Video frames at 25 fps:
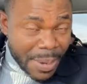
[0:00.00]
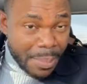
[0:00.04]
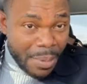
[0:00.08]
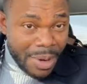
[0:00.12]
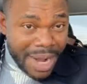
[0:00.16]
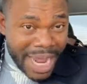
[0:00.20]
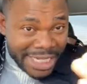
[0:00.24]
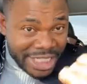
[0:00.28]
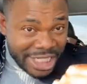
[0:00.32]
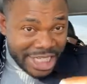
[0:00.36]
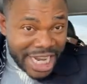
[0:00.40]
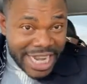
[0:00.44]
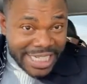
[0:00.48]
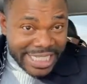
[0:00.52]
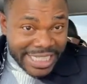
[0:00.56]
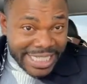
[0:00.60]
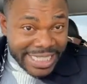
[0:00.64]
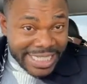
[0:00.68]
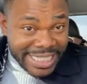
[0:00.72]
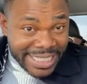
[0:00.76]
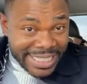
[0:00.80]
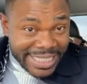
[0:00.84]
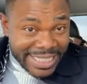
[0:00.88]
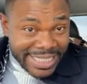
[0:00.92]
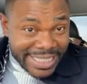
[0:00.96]
these people are
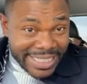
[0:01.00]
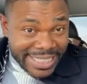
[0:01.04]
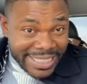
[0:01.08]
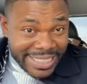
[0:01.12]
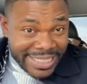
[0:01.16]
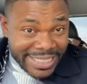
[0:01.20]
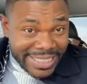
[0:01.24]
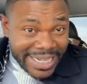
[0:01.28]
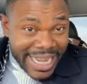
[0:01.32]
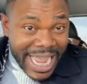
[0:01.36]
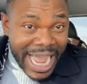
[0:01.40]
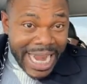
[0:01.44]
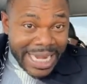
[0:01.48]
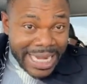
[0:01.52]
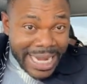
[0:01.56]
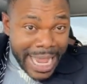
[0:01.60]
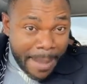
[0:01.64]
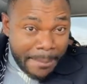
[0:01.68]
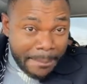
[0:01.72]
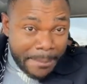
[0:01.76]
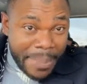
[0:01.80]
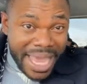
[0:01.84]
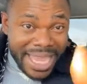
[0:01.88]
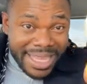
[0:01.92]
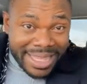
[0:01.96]
charging, and
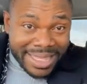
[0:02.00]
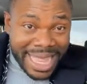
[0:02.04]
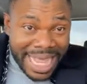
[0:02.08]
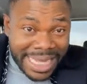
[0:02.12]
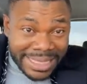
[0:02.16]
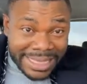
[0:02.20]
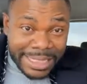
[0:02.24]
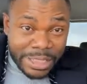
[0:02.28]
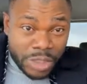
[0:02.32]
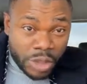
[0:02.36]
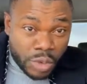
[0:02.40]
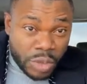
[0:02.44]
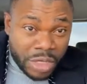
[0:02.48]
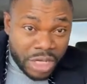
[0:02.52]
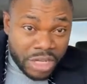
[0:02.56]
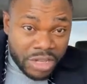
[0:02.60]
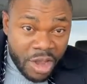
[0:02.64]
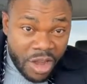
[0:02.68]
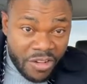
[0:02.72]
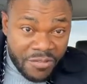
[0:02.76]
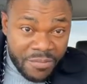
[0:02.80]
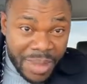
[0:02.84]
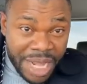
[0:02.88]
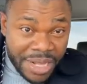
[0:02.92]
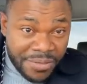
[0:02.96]
they are paying taxes to
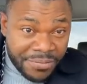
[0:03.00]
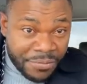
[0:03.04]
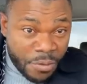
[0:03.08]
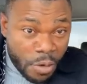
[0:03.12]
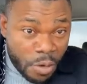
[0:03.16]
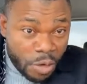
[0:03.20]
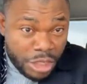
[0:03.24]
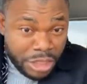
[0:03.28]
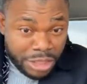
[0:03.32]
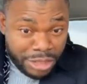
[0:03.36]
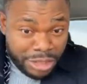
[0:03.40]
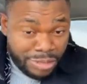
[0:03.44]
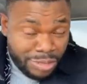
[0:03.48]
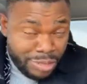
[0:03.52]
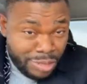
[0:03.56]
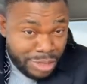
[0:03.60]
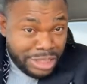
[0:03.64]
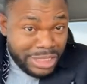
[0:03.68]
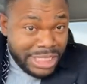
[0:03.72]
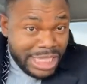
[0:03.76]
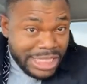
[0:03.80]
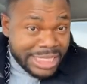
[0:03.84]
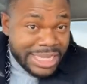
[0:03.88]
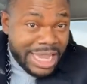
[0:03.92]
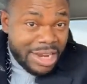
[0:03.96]
the government for
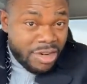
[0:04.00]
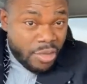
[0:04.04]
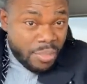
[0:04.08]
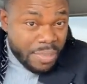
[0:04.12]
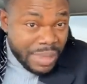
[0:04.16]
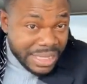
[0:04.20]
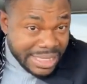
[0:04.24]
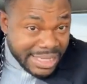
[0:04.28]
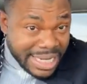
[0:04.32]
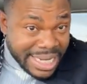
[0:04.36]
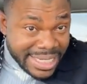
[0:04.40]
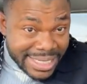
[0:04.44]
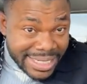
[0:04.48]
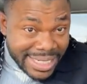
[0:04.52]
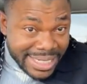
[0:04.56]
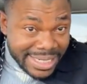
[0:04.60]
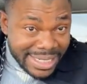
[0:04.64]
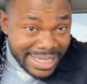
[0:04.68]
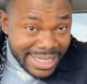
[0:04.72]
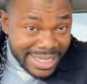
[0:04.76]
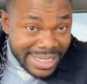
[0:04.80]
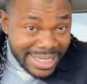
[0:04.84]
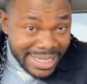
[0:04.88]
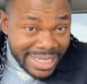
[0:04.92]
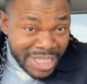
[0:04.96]
this kind of
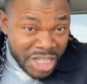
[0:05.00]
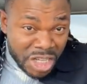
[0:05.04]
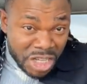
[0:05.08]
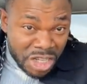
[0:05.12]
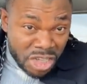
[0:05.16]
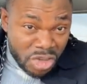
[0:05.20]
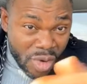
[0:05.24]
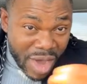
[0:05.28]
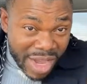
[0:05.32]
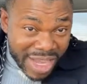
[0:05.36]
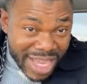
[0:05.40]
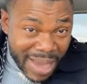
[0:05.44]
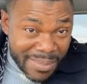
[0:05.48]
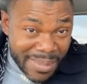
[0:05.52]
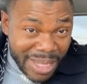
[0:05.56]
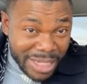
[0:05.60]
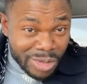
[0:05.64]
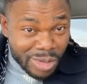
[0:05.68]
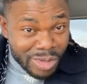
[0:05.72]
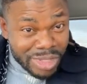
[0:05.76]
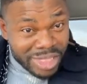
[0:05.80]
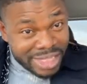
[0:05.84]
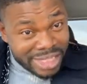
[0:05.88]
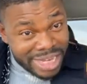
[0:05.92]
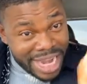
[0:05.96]
businesses, you are
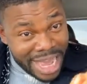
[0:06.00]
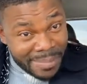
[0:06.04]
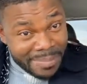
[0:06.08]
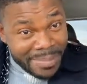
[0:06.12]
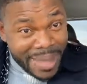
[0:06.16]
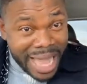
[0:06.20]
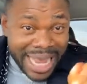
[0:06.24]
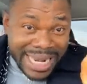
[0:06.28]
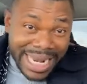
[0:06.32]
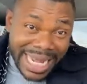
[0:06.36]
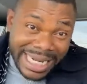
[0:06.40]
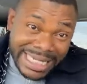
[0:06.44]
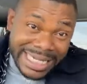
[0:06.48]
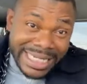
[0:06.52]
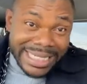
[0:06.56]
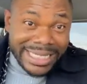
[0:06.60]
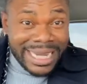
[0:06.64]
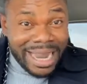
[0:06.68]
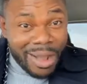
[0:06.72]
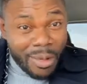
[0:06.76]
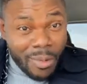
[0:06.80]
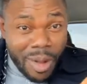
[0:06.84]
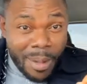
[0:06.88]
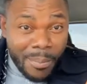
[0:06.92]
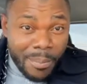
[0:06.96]
coming to slap an
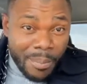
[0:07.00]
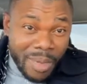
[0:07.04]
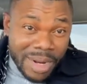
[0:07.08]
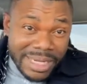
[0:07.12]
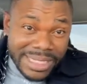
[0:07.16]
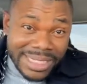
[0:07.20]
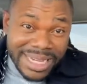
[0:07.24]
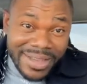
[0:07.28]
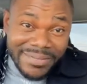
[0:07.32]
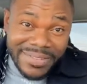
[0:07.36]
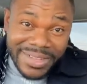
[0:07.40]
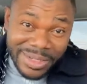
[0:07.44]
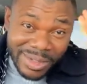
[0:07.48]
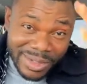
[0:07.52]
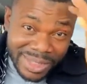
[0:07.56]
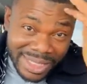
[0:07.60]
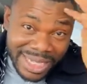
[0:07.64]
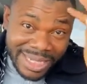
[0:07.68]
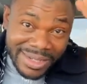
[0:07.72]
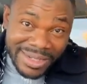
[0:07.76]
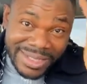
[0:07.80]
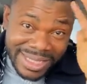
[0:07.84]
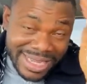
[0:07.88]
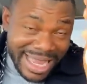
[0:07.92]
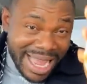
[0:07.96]
additional 1.7. You
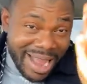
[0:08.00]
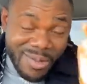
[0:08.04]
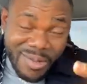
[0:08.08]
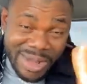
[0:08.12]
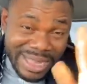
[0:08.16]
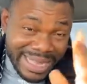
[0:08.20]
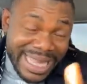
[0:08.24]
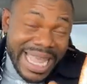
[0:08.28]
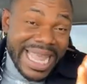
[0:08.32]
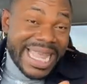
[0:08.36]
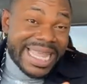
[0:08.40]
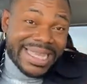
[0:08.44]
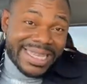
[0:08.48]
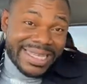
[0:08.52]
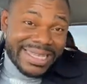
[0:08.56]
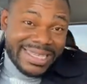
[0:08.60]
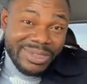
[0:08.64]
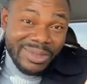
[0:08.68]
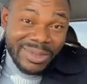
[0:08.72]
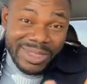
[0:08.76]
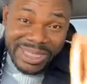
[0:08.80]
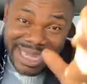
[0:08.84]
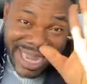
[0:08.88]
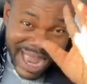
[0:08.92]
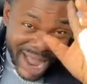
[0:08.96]
see, you see how we think.
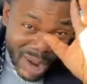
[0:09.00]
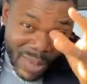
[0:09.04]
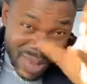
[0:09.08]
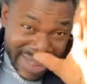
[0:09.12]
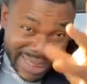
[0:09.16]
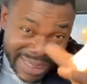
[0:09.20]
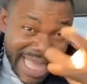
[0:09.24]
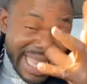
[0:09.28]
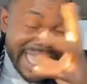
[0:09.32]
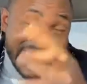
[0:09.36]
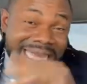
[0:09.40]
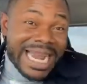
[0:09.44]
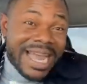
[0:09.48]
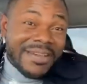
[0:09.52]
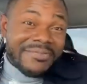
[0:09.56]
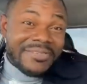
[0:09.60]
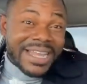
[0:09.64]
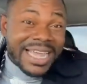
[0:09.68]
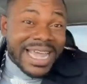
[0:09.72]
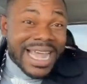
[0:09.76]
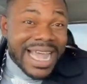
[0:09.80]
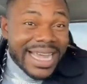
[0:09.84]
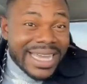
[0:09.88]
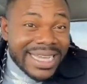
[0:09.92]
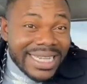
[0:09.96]
You see how we think in
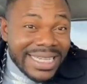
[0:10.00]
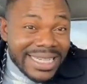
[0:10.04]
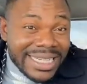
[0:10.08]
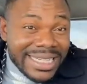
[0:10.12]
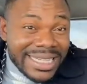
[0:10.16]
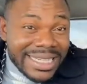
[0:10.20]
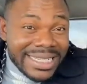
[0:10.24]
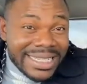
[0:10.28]
Africa.